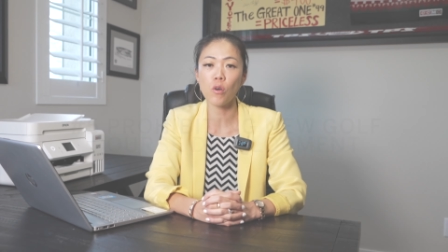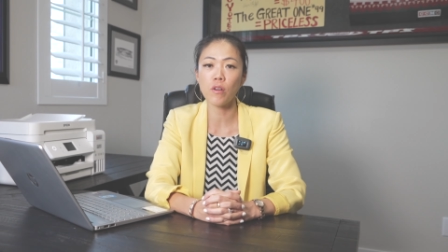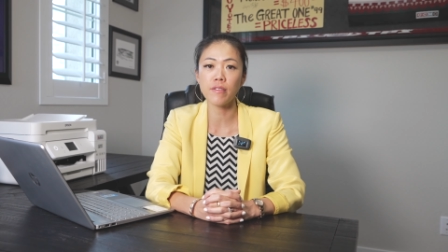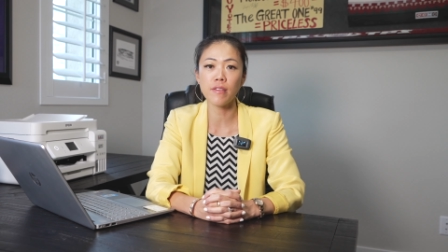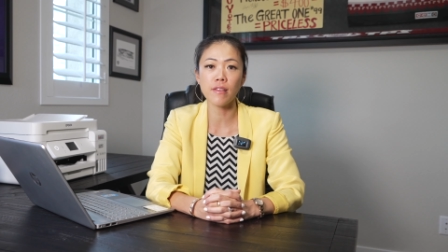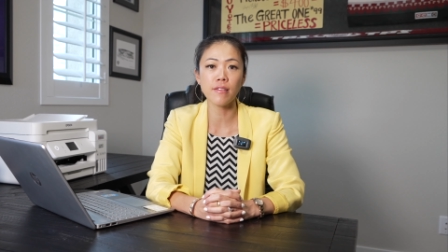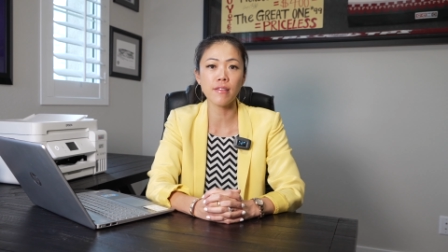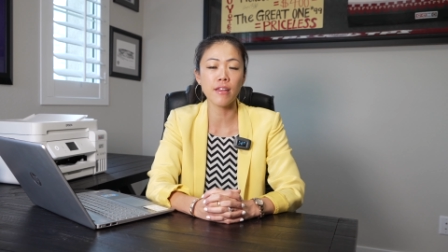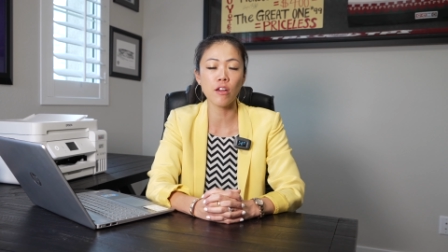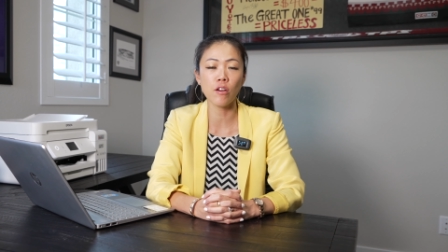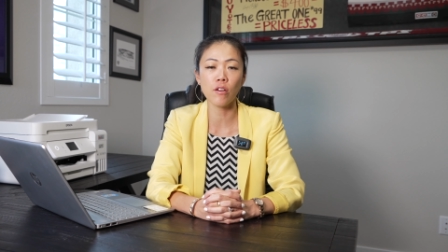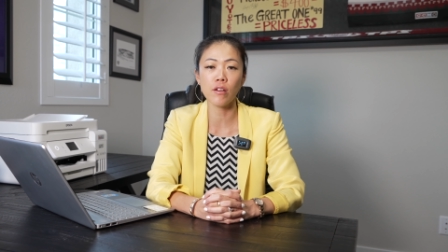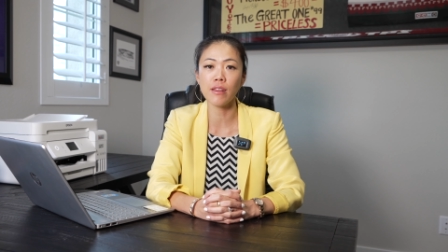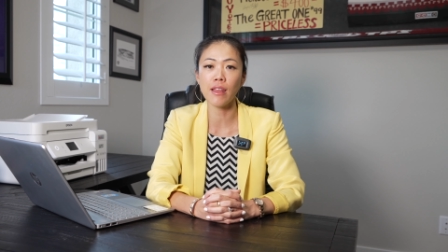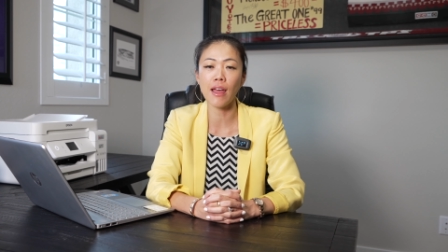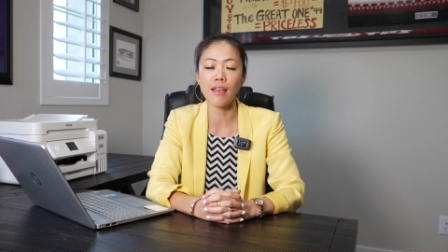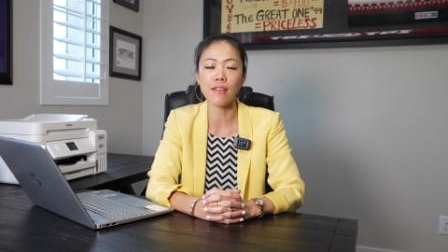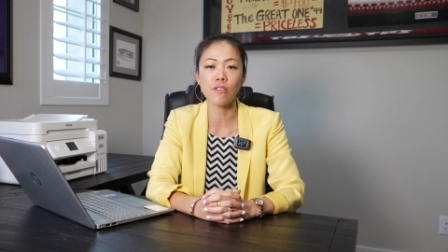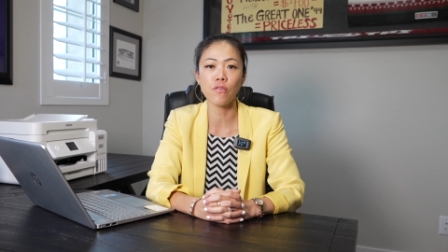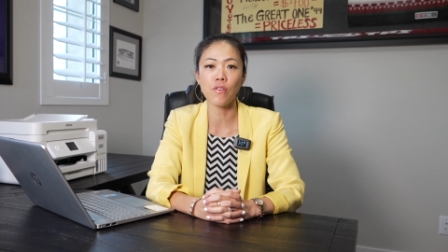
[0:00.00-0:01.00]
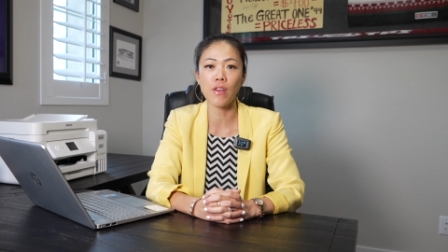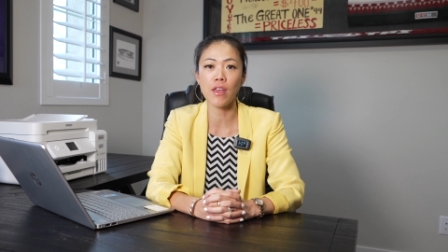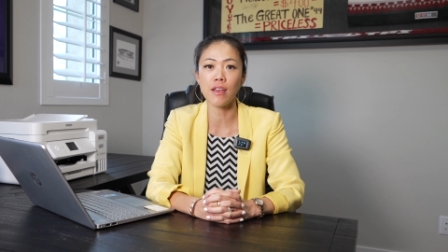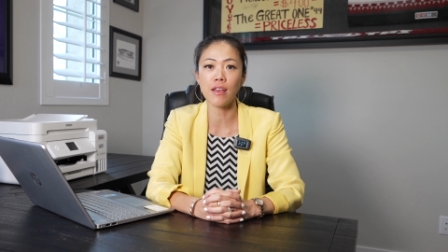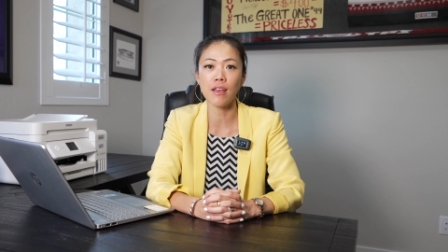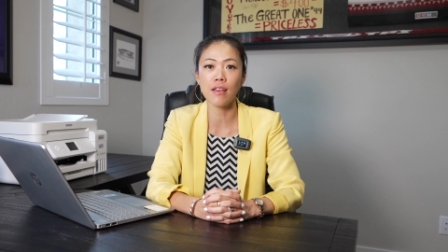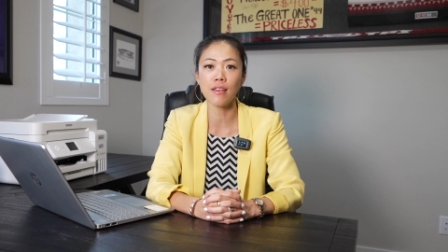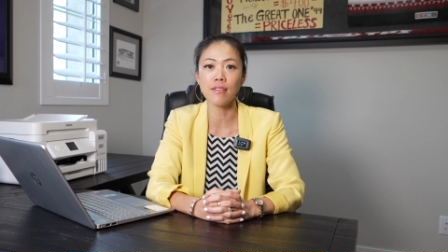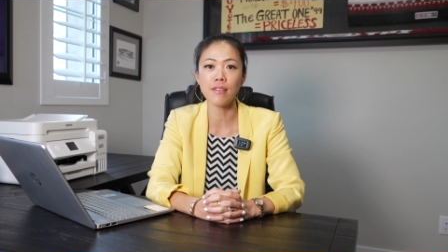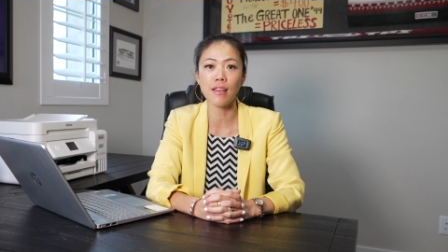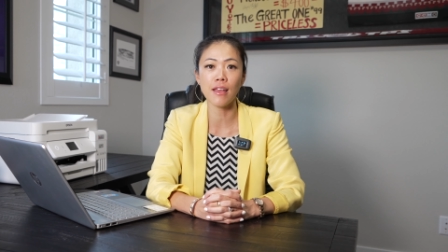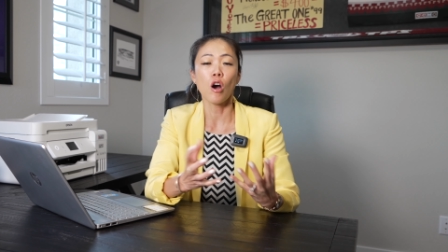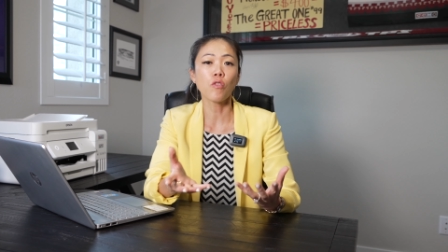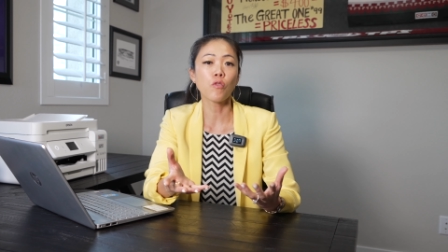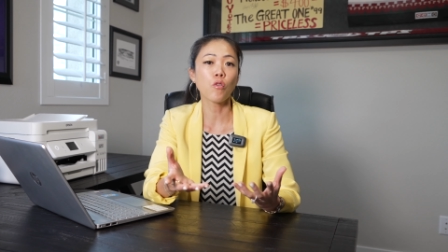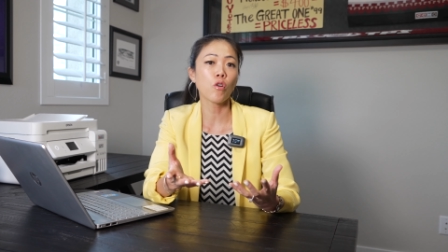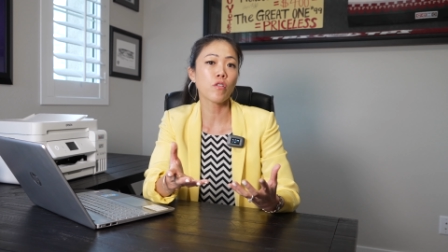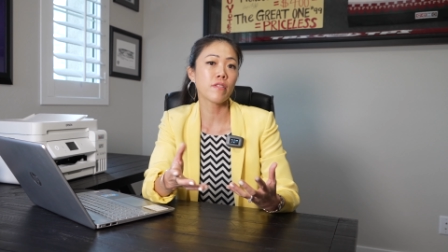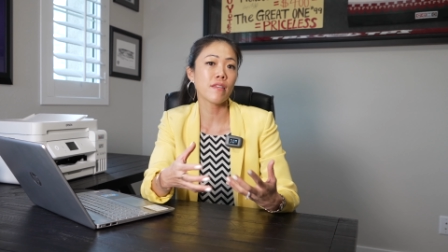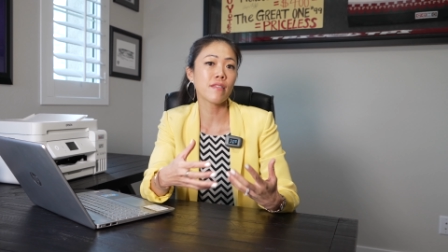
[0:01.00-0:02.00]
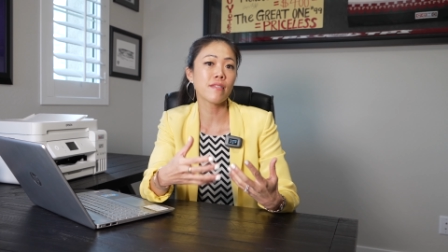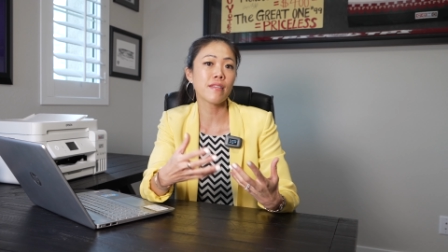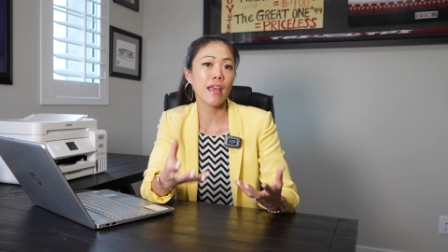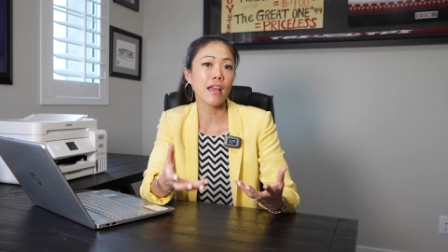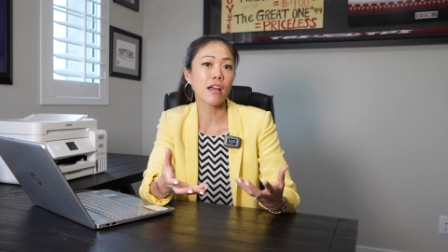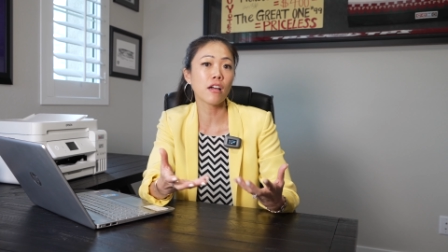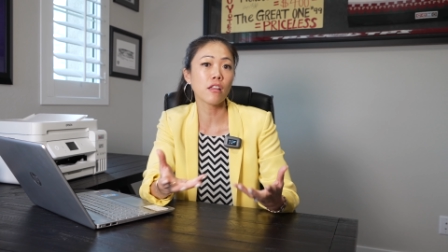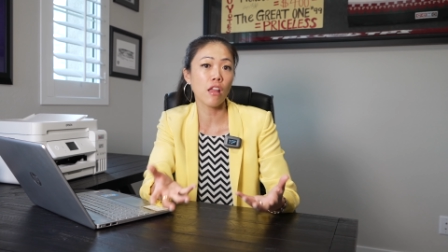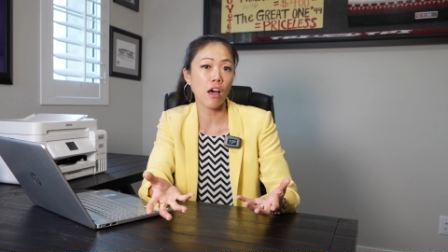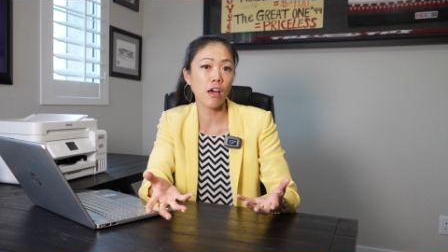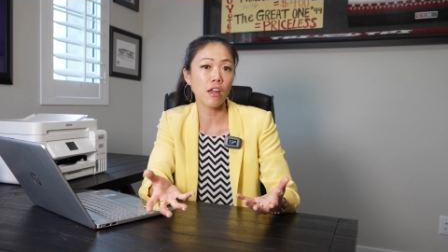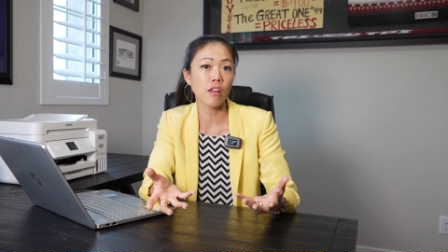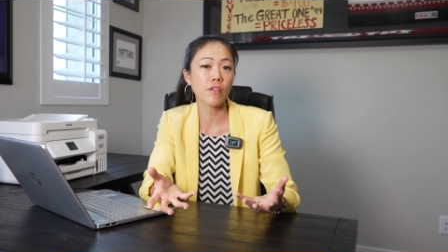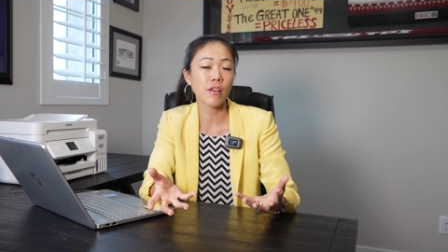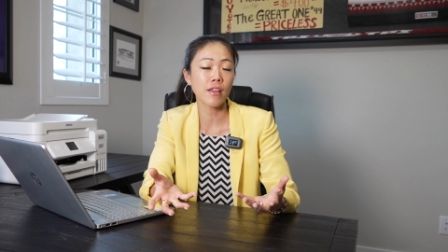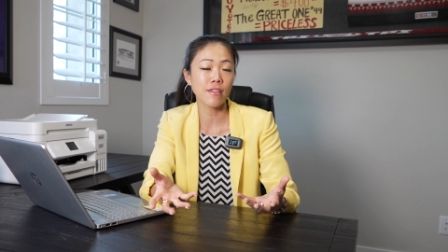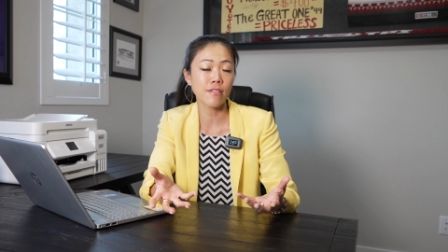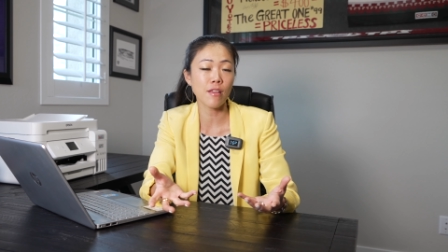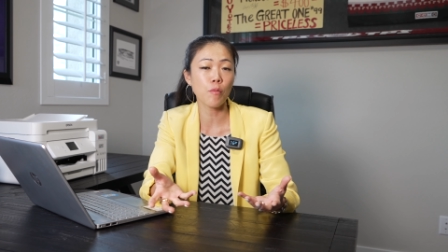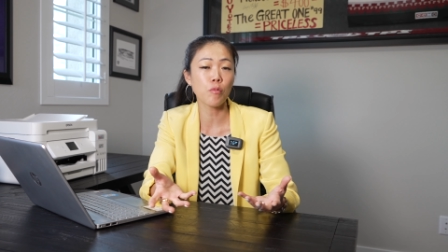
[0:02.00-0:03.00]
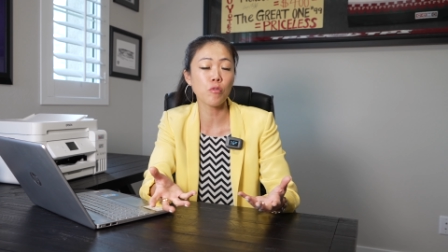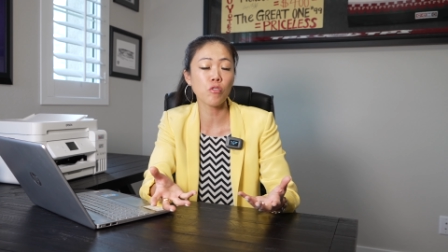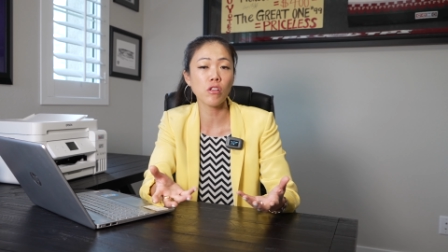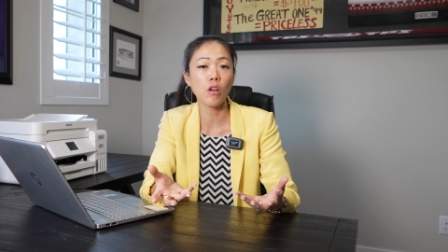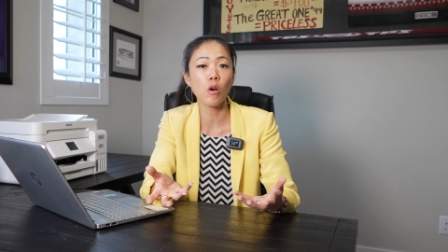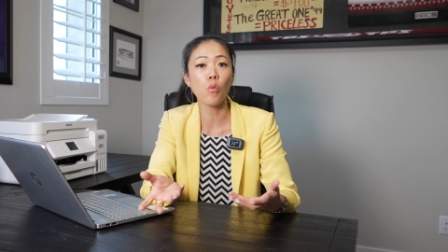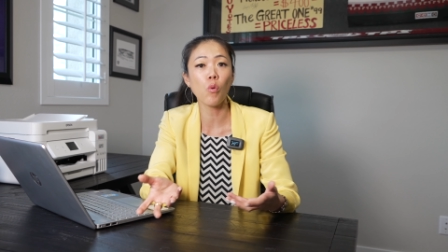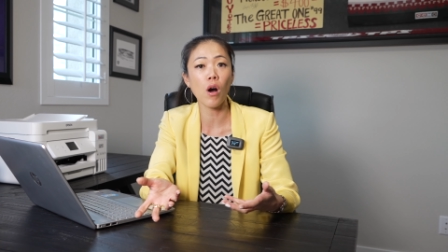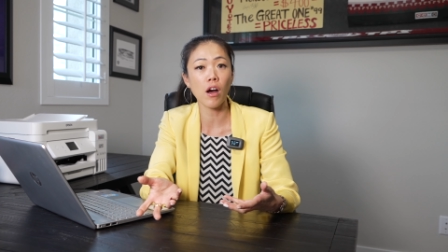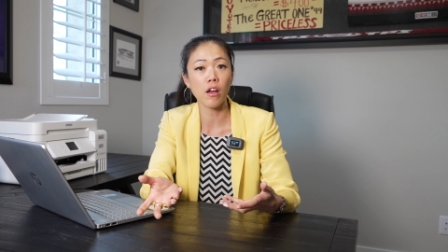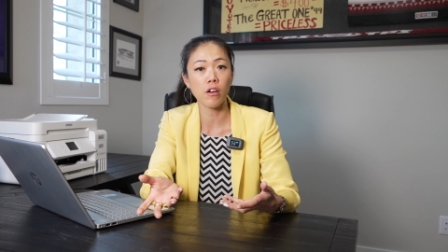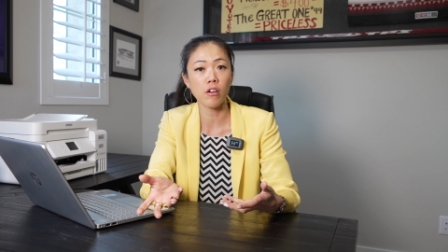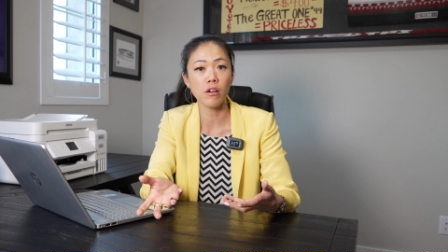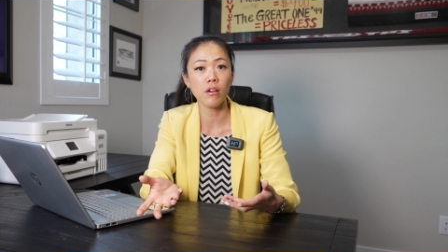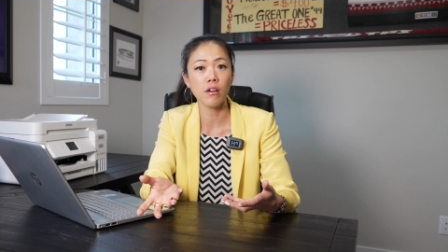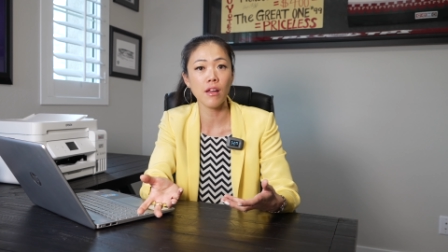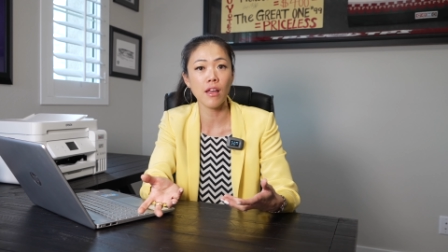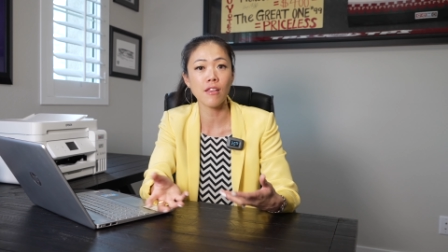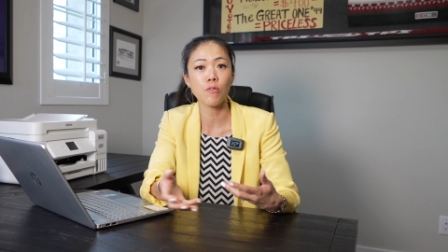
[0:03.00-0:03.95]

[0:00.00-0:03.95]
courses here in Las Vegas. Golf courses take a lot of consumption on water,